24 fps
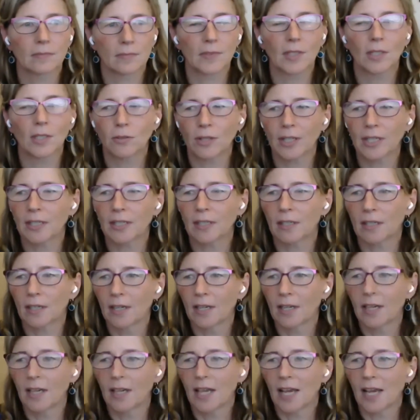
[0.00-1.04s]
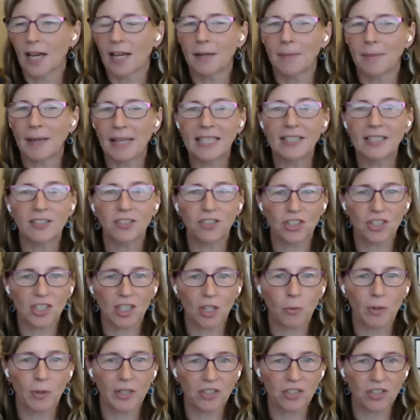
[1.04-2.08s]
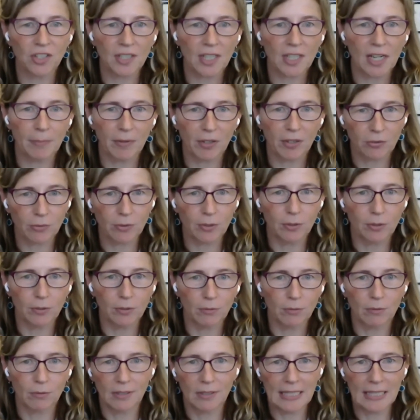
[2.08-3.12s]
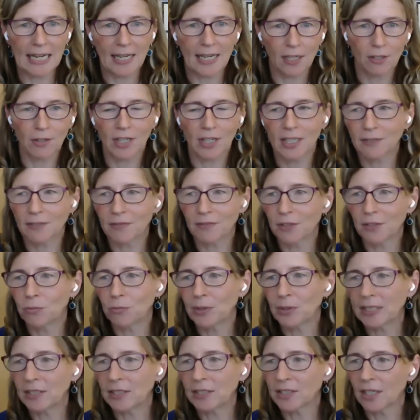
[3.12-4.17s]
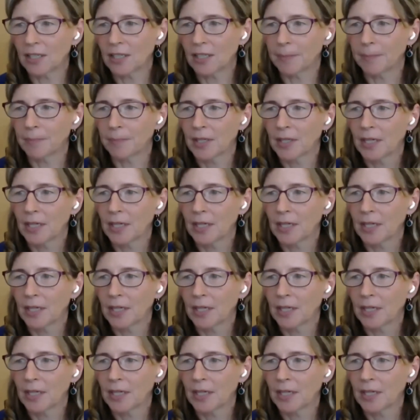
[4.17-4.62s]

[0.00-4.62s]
Okay. And this is just a question that's come through now kind of in real time.